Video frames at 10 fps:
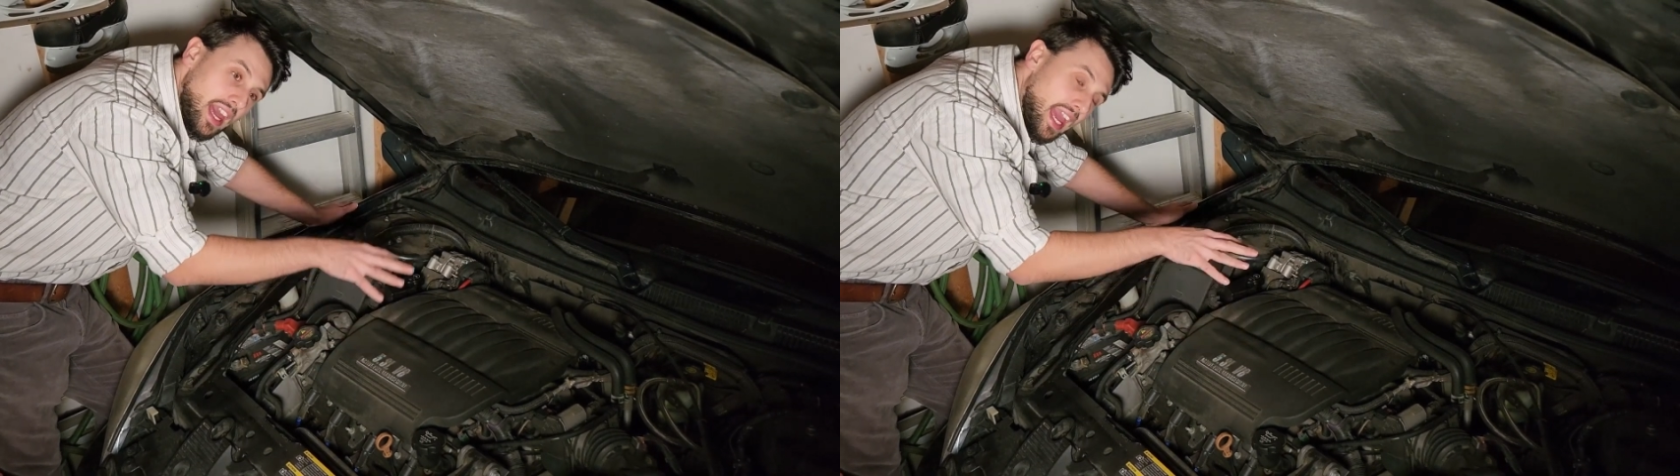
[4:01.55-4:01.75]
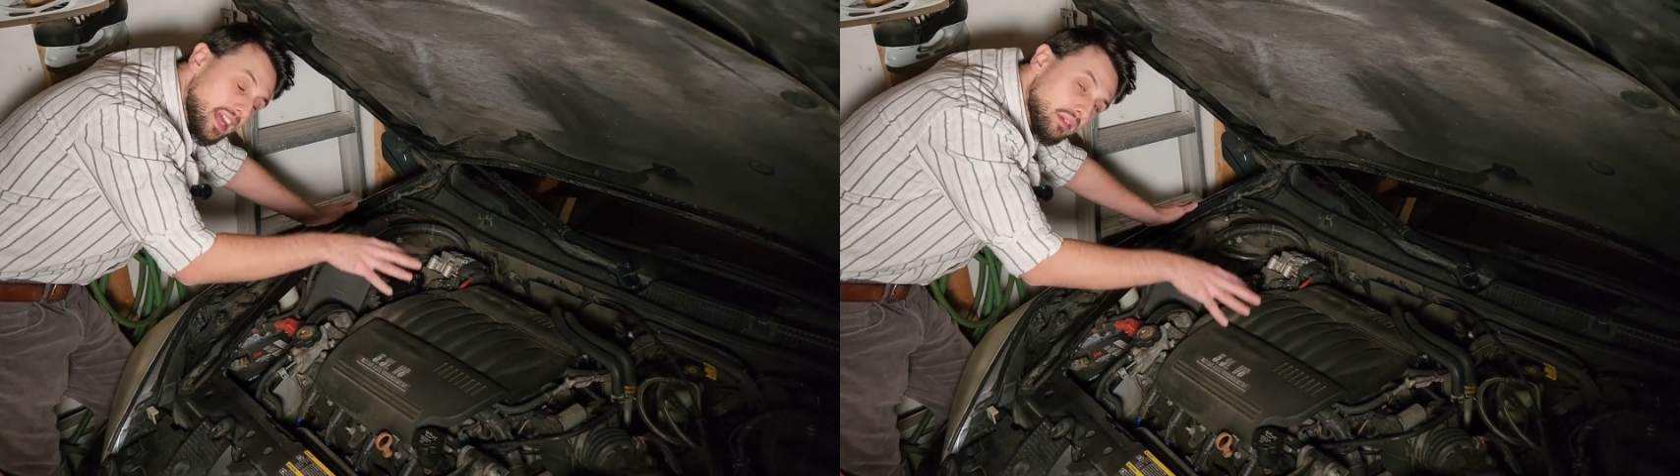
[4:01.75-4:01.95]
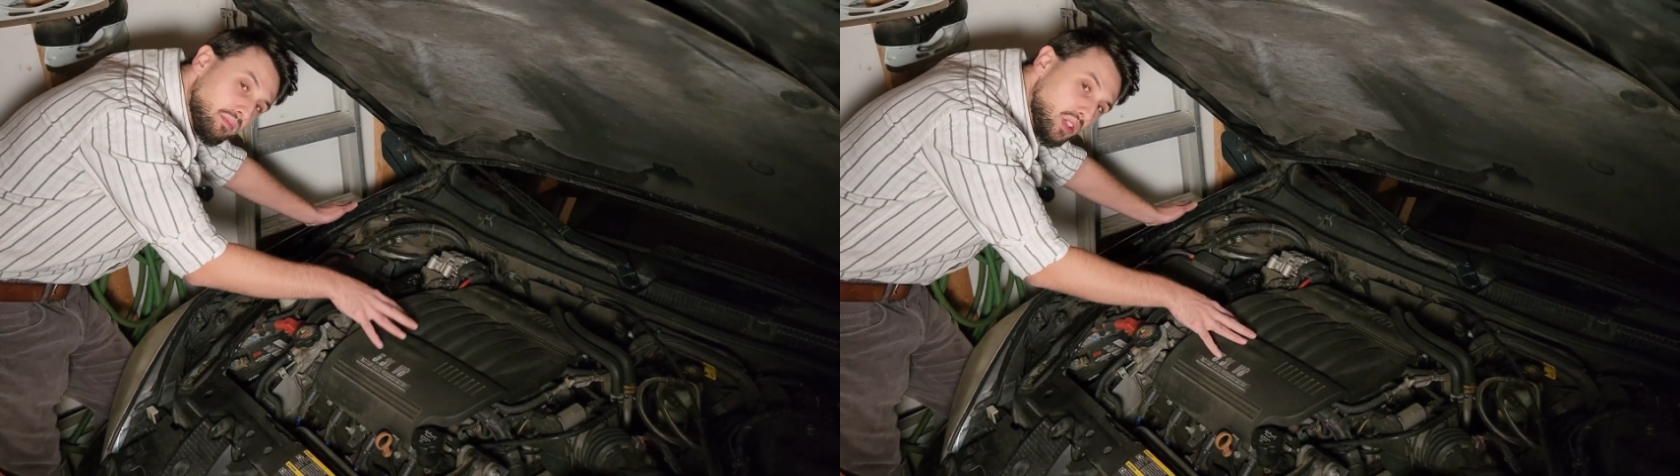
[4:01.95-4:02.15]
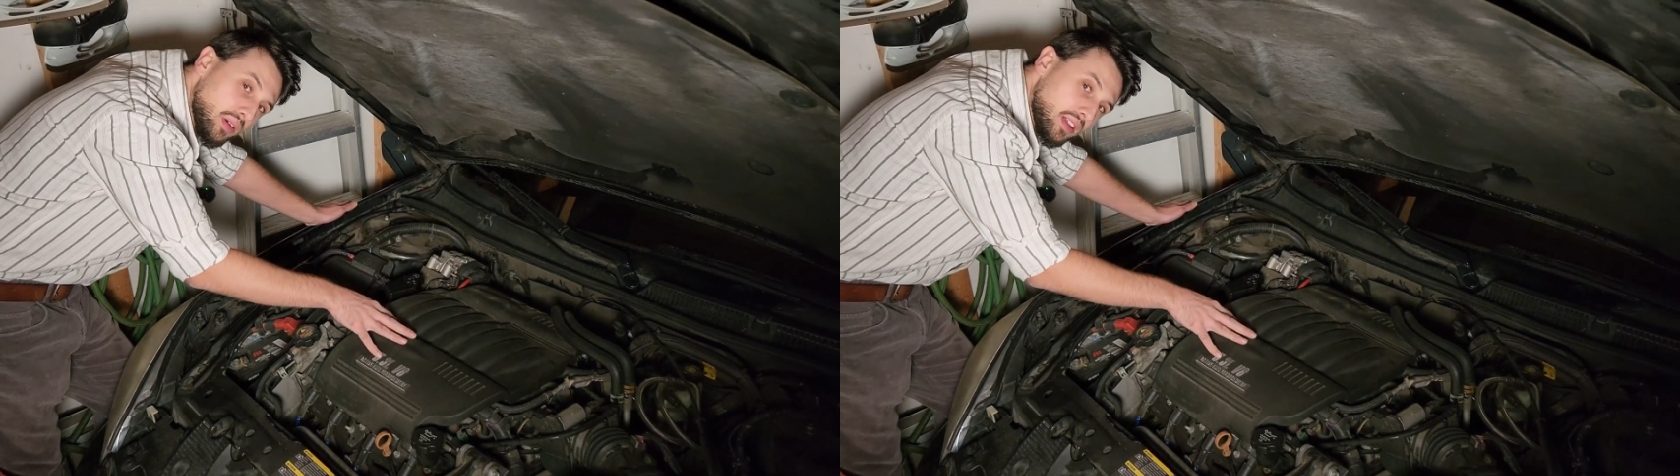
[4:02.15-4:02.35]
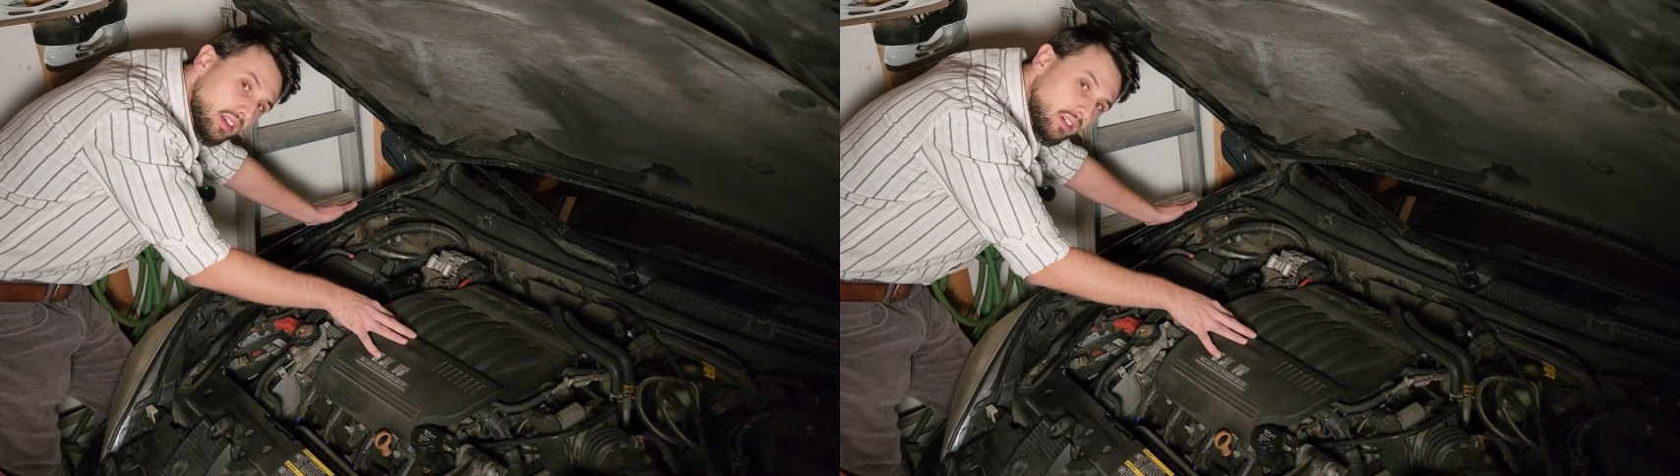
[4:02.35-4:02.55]
and the
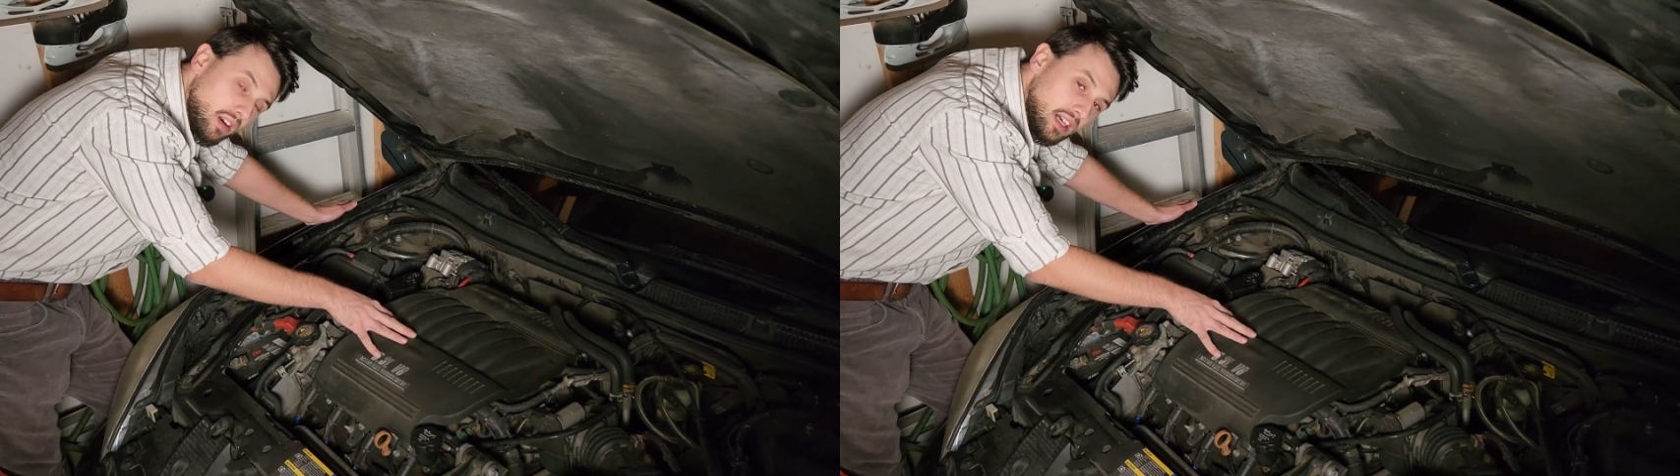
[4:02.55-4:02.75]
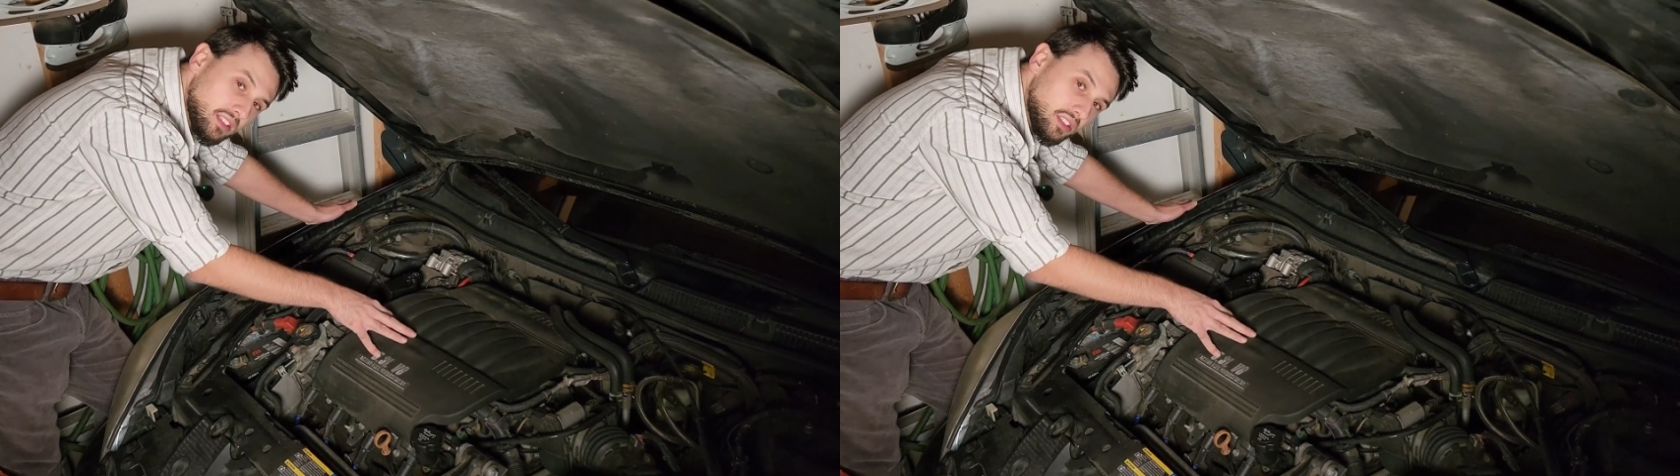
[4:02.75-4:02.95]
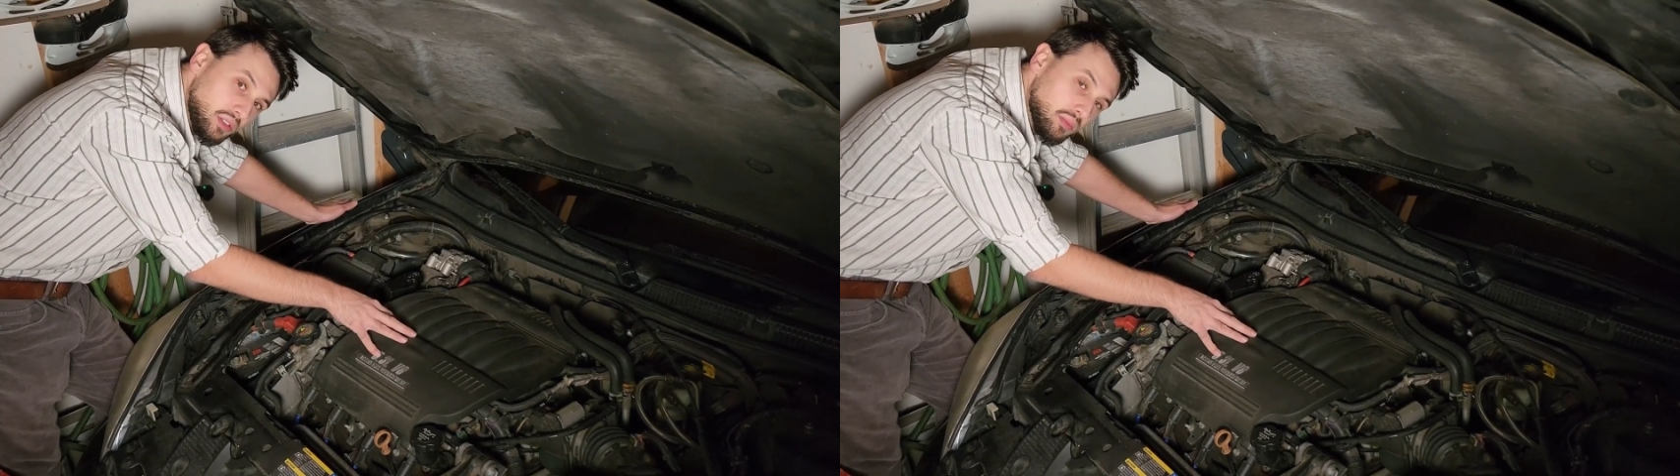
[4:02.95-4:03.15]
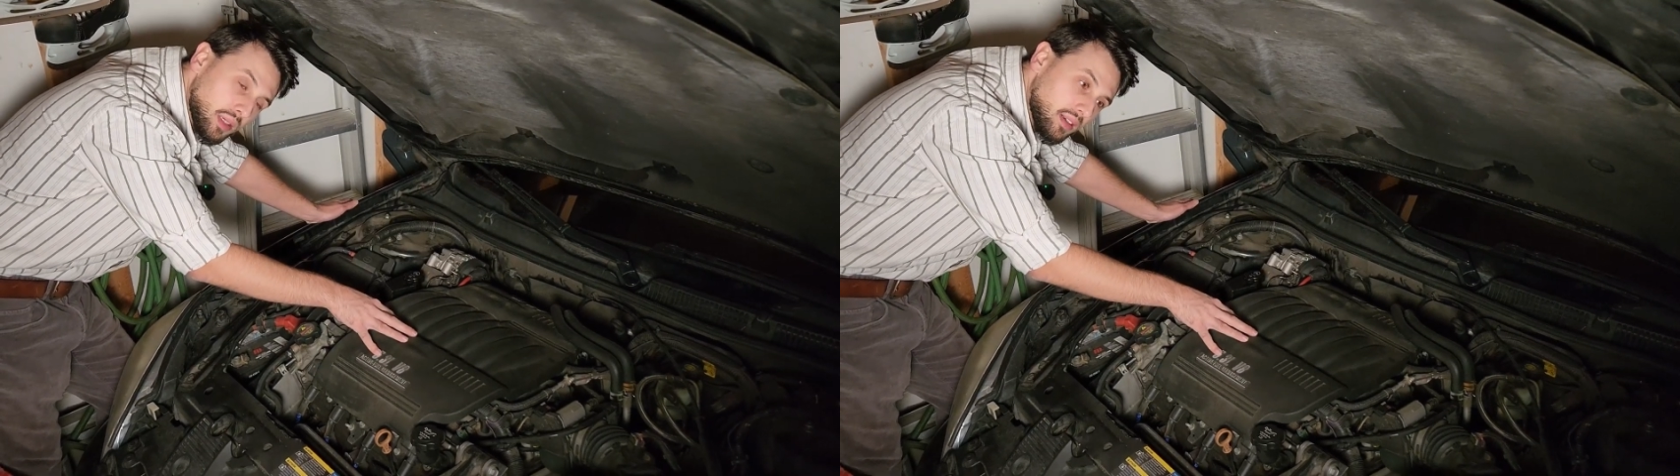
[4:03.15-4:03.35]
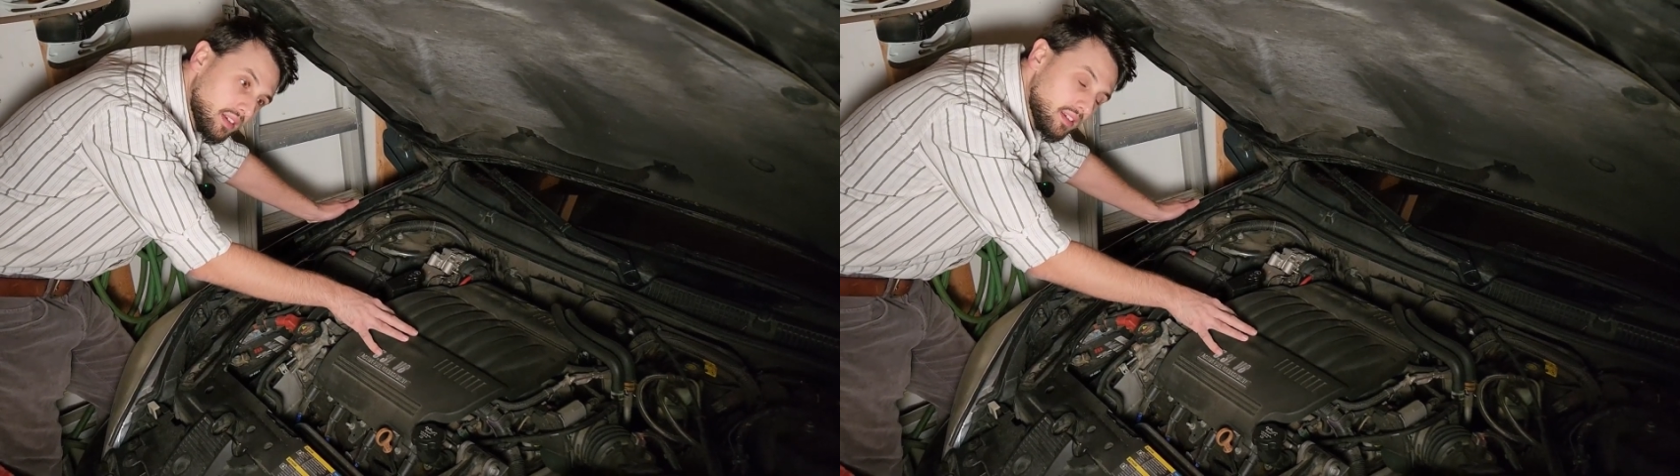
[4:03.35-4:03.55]
Buick LaCrosse Super.